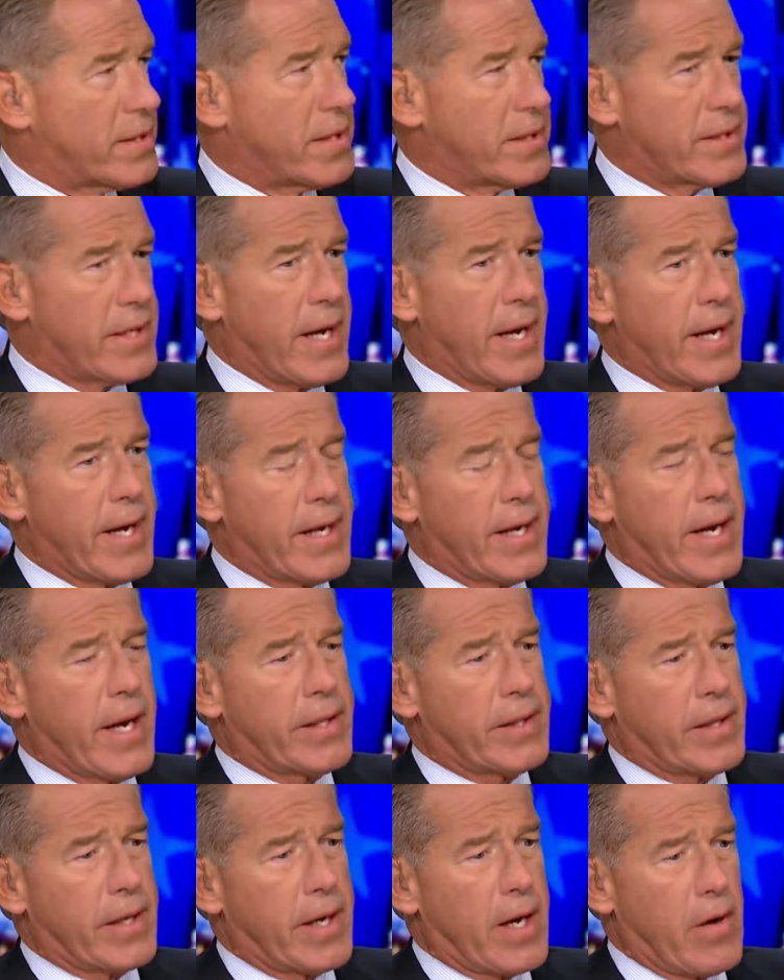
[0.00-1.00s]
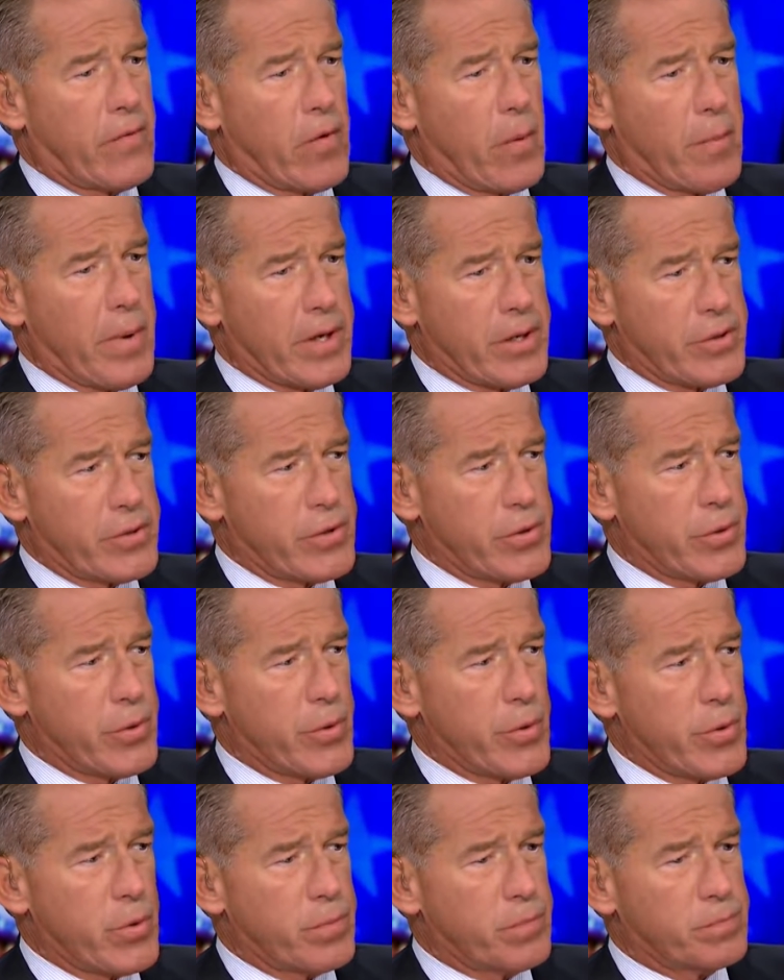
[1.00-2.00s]
today can the government
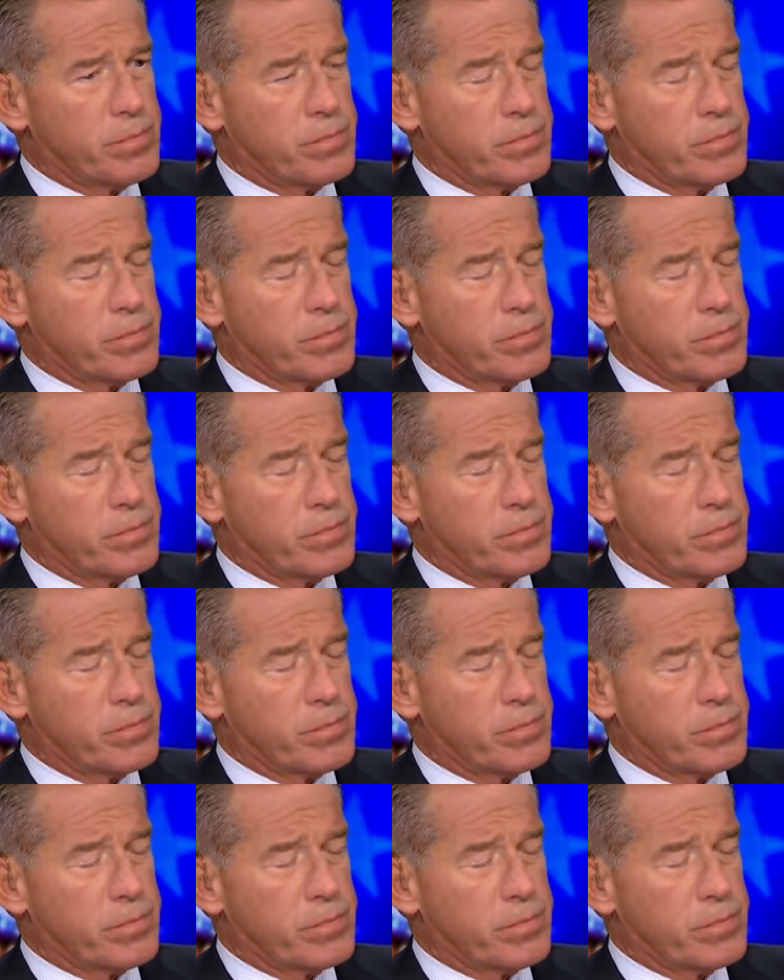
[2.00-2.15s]
do